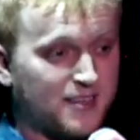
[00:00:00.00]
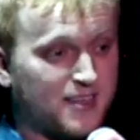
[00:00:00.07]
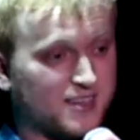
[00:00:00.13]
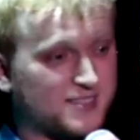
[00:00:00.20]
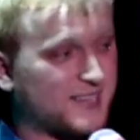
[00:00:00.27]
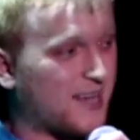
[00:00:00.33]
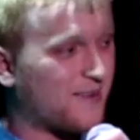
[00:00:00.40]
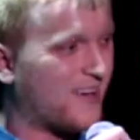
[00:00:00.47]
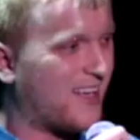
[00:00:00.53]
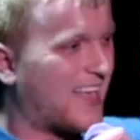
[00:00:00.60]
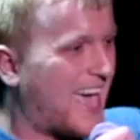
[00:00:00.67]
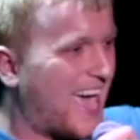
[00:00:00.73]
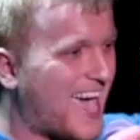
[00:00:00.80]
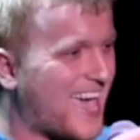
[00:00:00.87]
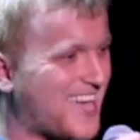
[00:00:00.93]
they'll say,
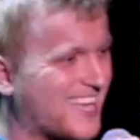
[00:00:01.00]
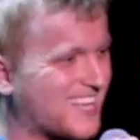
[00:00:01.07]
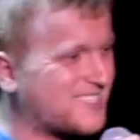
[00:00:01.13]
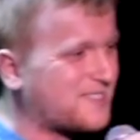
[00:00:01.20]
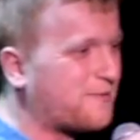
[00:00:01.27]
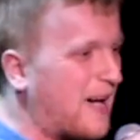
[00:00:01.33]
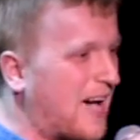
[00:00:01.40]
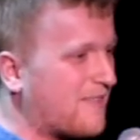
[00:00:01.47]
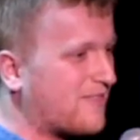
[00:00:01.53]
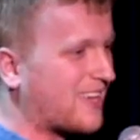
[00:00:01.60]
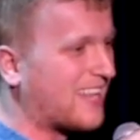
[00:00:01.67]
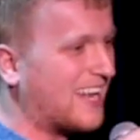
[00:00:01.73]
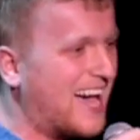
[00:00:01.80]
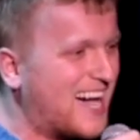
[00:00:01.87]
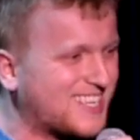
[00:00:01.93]
well, hey, it's 5
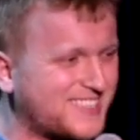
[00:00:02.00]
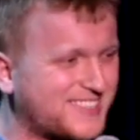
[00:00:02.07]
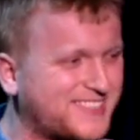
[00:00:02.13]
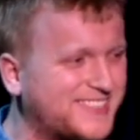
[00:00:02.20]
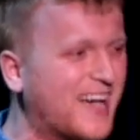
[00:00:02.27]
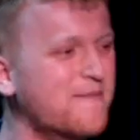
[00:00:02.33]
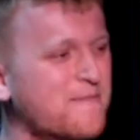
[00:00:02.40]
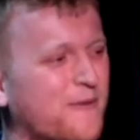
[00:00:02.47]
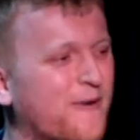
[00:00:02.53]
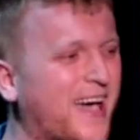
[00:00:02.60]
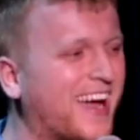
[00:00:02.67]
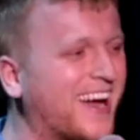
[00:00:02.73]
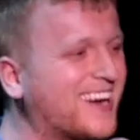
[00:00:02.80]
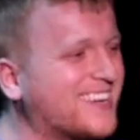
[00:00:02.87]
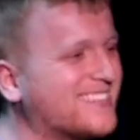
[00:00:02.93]
o'clock
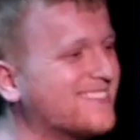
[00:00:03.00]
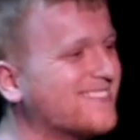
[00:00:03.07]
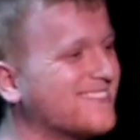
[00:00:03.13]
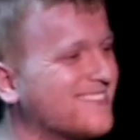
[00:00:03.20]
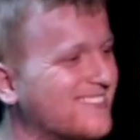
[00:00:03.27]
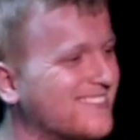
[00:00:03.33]
somewhere.